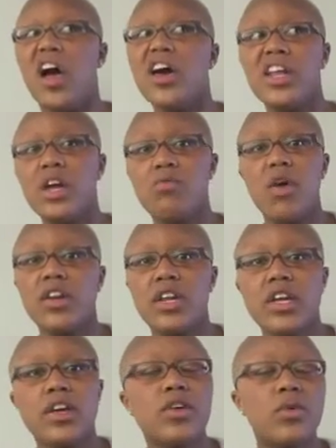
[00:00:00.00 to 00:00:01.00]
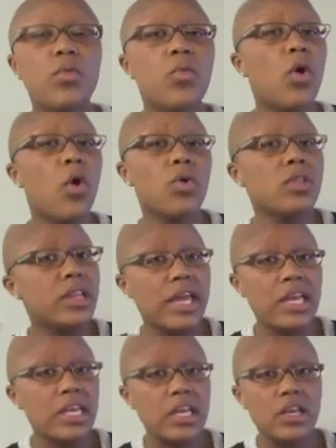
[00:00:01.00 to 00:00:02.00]
an ironic old
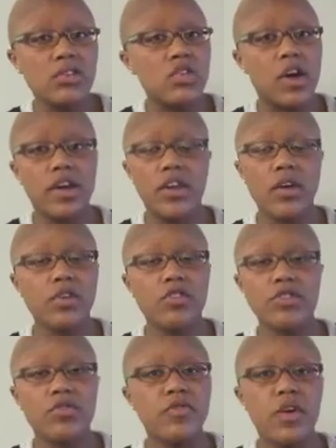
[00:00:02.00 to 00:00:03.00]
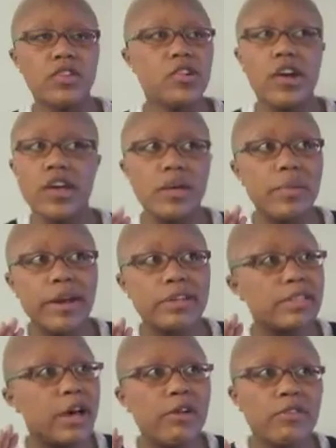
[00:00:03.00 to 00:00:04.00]
lady talking by
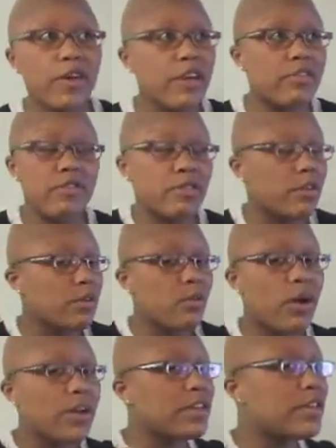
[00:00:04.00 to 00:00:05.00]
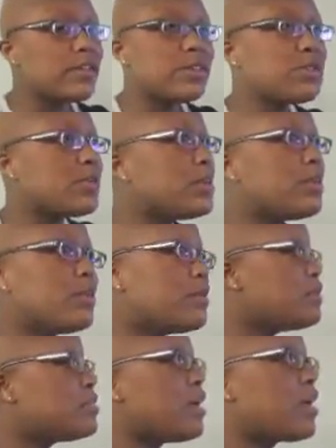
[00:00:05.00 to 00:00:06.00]
herself, kind of walking down the street,
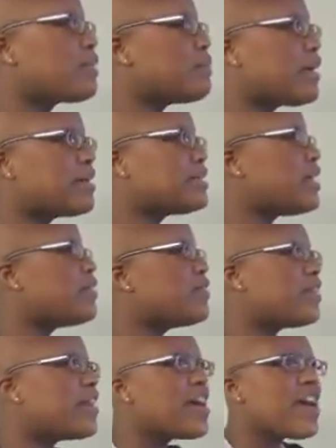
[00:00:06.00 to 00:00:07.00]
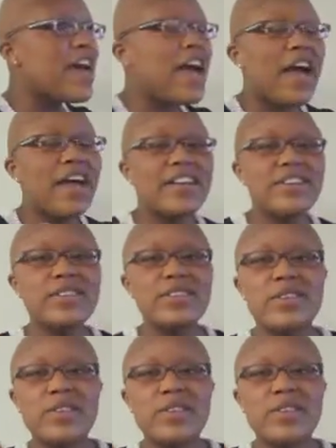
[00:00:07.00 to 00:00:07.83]
talking by herself, and